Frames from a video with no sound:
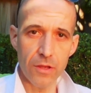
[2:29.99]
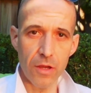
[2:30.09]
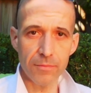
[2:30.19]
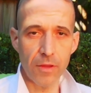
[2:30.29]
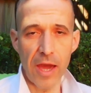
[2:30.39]

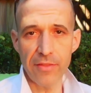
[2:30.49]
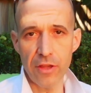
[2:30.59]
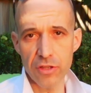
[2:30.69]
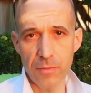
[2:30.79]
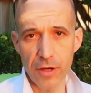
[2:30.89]
I had
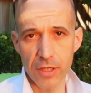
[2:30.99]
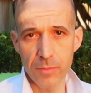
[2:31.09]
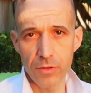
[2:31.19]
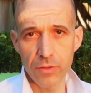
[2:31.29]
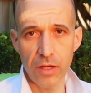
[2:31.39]
those on my
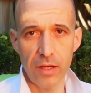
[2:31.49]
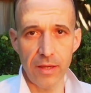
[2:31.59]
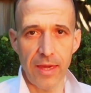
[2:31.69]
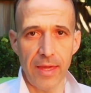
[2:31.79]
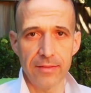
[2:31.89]

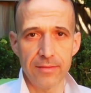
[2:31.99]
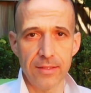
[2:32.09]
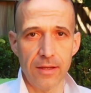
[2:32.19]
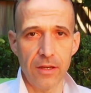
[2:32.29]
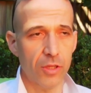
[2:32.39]
commuter, and
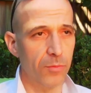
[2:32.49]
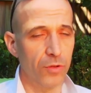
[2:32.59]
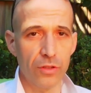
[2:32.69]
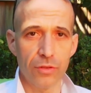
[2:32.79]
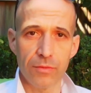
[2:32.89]
I
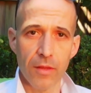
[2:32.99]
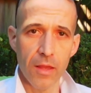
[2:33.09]
commuted